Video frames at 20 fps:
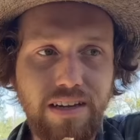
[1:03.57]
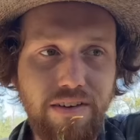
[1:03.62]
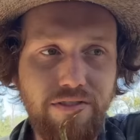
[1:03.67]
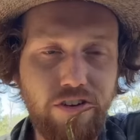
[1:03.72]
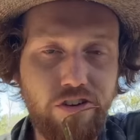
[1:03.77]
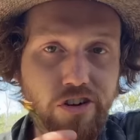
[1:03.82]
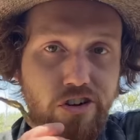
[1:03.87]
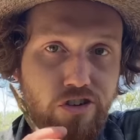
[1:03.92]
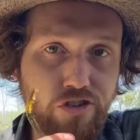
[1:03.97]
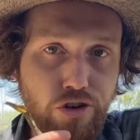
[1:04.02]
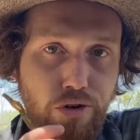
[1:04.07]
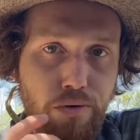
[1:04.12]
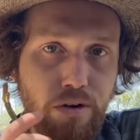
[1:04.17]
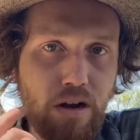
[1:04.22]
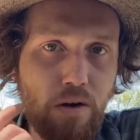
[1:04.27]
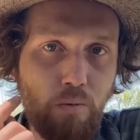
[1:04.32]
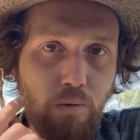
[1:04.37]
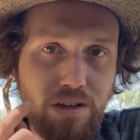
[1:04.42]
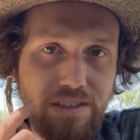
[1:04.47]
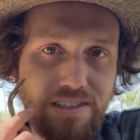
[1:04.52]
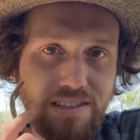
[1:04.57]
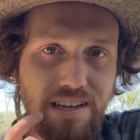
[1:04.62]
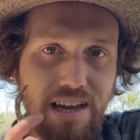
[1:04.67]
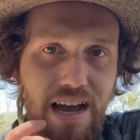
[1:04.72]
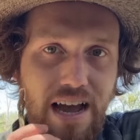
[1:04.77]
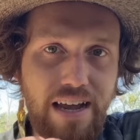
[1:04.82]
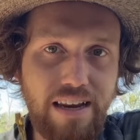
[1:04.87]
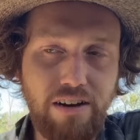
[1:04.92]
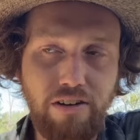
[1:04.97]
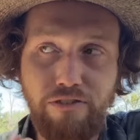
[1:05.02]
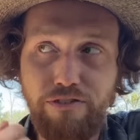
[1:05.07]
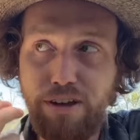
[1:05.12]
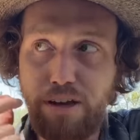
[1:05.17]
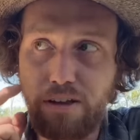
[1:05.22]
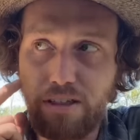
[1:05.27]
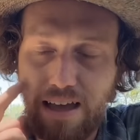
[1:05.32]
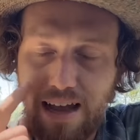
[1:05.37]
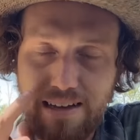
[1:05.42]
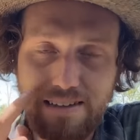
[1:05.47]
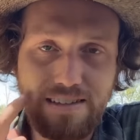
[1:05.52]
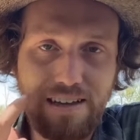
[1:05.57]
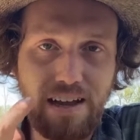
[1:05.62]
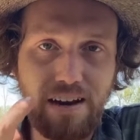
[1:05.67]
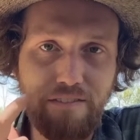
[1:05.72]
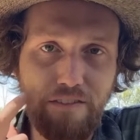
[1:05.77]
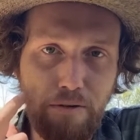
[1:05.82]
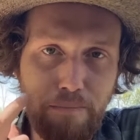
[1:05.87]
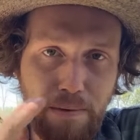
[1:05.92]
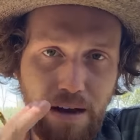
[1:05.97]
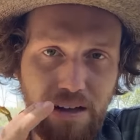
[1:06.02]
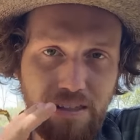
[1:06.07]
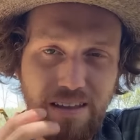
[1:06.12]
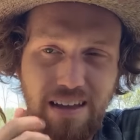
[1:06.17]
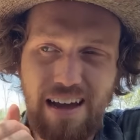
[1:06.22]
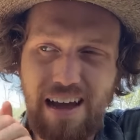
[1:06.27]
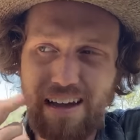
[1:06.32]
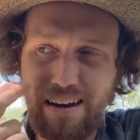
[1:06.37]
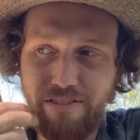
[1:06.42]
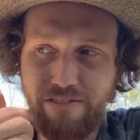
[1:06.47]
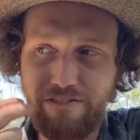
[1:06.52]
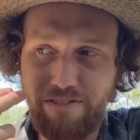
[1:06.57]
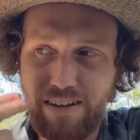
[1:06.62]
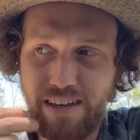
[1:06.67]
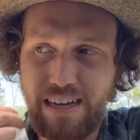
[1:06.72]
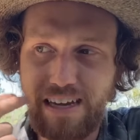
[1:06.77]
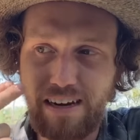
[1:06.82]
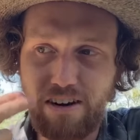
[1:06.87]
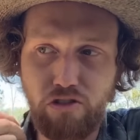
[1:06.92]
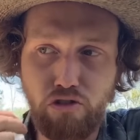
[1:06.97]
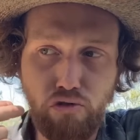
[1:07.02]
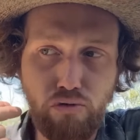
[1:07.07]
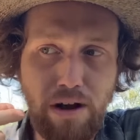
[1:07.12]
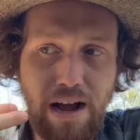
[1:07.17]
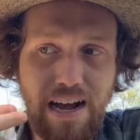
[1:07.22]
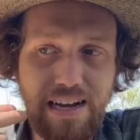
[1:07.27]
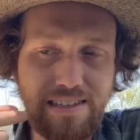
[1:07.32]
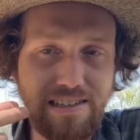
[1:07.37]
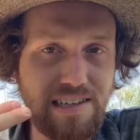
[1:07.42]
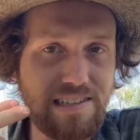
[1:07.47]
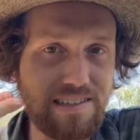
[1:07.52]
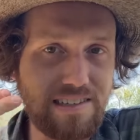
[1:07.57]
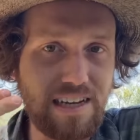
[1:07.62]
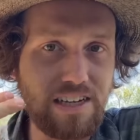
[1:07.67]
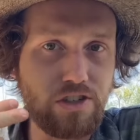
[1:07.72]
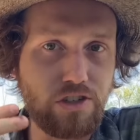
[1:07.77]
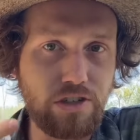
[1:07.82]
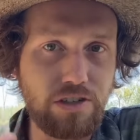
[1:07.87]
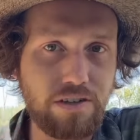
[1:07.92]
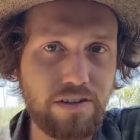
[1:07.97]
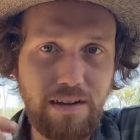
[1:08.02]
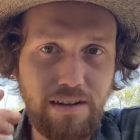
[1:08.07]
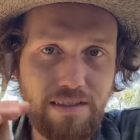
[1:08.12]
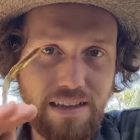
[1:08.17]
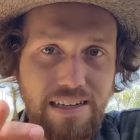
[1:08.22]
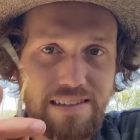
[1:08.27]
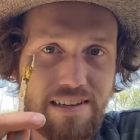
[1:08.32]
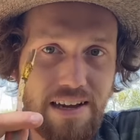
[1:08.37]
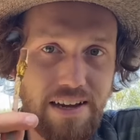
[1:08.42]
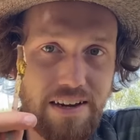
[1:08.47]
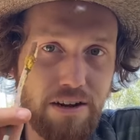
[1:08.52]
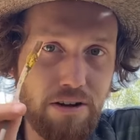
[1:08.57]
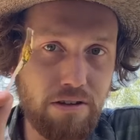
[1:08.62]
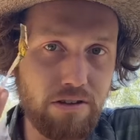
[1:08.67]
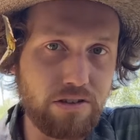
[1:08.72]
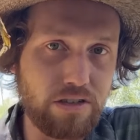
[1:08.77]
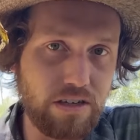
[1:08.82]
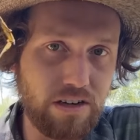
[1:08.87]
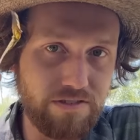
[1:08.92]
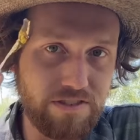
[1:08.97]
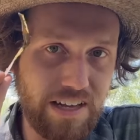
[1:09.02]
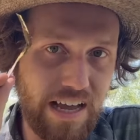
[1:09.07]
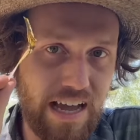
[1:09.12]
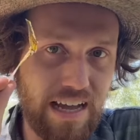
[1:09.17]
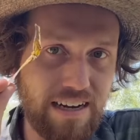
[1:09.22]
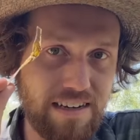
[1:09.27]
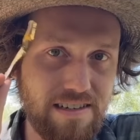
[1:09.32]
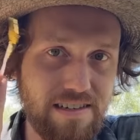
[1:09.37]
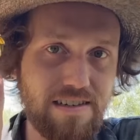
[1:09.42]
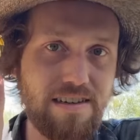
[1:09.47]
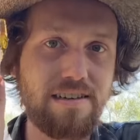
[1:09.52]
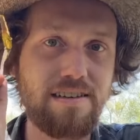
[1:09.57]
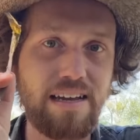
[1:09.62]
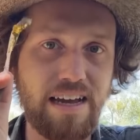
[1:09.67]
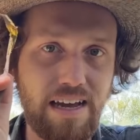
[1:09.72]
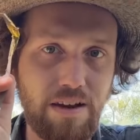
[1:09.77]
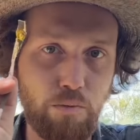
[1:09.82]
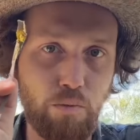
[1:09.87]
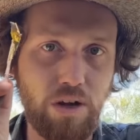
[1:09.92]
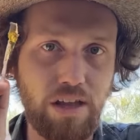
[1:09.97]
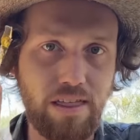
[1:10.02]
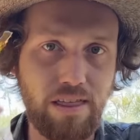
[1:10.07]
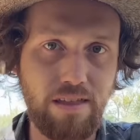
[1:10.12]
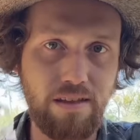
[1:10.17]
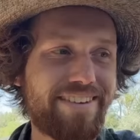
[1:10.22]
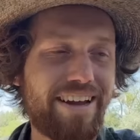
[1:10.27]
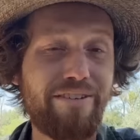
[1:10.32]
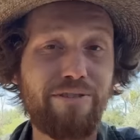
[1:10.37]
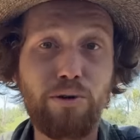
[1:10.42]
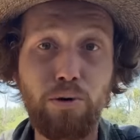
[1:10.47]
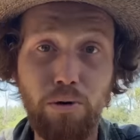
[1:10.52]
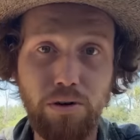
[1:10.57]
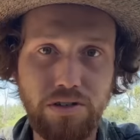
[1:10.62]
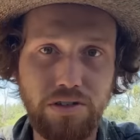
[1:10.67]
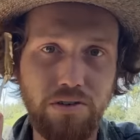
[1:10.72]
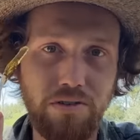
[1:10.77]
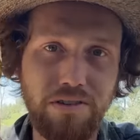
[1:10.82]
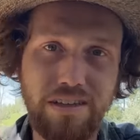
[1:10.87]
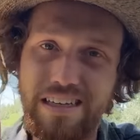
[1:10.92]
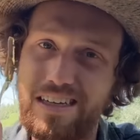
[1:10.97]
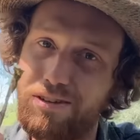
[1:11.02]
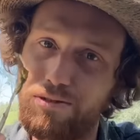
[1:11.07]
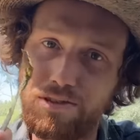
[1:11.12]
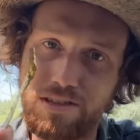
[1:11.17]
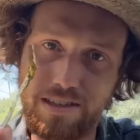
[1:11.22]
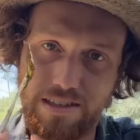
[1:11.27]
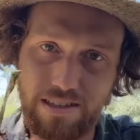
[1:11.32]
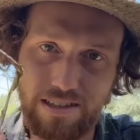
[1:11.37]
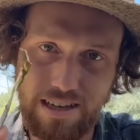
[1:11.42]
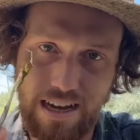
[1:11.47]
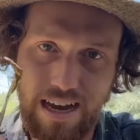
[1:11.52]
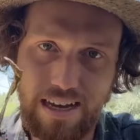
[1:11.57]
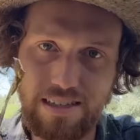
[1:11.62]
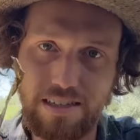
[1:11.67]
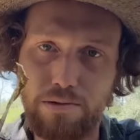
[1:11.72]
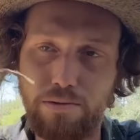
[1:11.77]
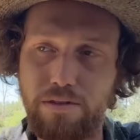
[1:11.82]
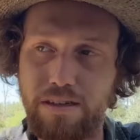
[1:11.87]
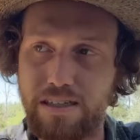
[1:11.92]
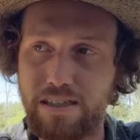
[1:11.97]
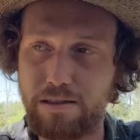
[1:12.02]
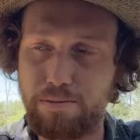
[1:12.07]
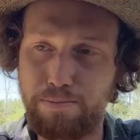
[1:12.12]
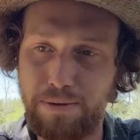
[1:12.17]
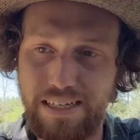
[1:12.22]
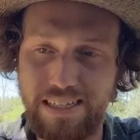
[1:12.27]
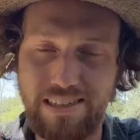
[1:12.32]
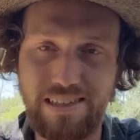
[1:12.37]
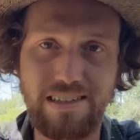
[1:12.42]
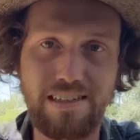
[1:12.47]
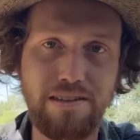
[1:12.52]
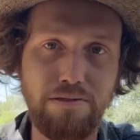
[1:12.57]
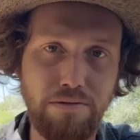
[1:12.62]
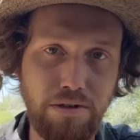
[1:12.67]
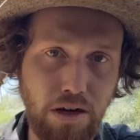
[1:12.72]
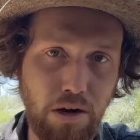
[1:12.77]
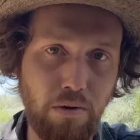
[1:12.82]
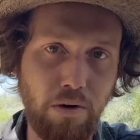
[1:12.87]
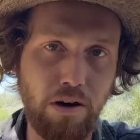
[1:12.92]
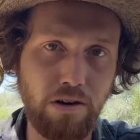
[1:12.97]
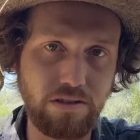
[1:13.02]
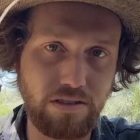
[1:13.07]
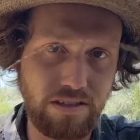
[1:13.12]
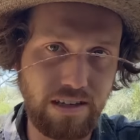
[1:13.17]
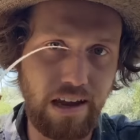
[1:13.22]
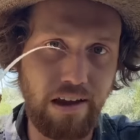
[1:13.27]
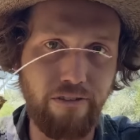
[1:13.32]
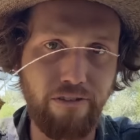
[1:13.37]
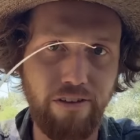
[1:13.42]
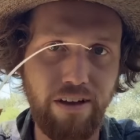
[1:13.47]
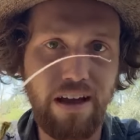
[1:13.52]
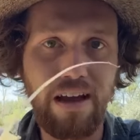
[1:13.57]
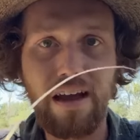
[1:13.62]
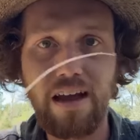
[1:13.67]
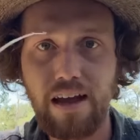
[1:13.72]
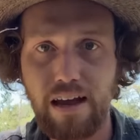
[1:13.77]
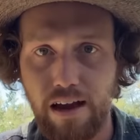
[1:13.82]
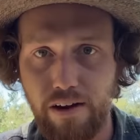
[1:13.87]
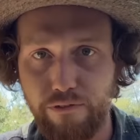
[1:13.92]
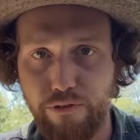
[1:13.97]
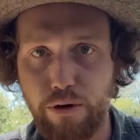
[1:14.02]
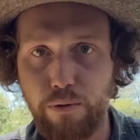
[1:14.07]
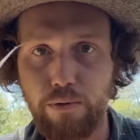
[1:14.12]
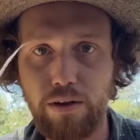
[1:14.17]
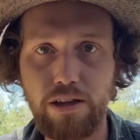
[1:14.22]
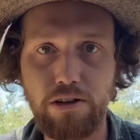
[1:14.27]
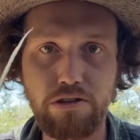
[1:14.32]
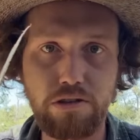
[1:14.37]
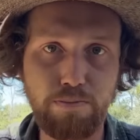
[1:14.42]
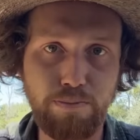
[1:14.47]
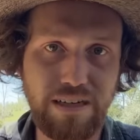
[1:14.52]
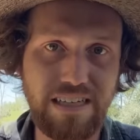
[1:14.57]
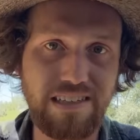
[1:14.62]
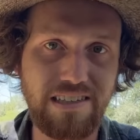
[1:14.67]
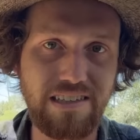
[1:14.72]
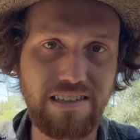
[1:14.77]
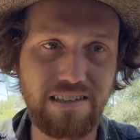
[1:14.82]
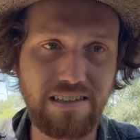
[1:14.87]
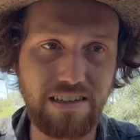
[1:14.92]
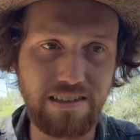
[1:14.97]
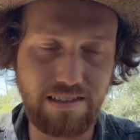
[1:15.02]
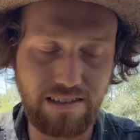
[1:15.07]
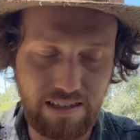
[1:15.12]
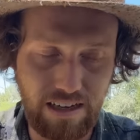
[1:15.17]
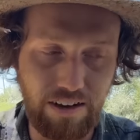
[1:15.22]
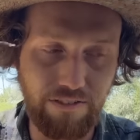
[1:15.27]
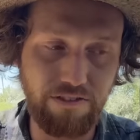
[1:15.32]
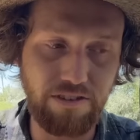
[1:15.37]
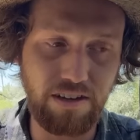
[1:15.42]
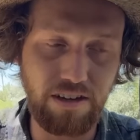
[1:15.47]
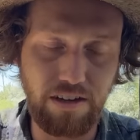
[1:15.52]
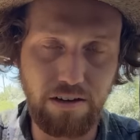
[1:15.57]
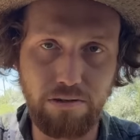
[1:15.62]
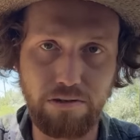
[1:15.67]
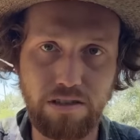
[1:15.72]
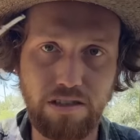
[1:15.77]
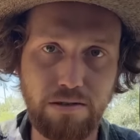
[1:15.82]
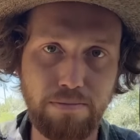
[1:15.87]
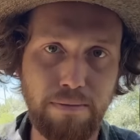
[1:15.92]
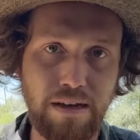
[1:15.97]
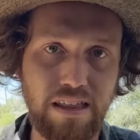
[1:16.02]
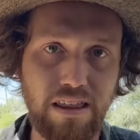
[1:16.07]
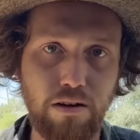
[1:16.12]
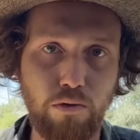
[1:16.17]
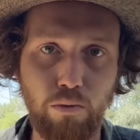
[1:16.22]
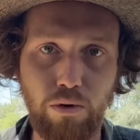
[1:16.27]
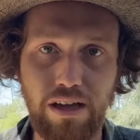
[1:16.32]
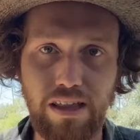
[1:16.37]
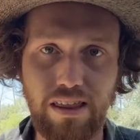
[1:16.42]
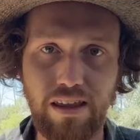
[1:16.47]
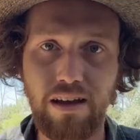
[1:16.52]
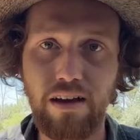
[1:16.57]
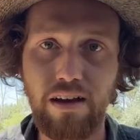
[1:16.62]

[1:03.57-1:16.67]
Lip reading: If you just chew it on one side, you'll feel that side of your mouth kind of get a dry sensation. That's how you know there's enough tannins to tan with. Of course, only use this test with species you know are safe. Every willow species is safe to use this method with.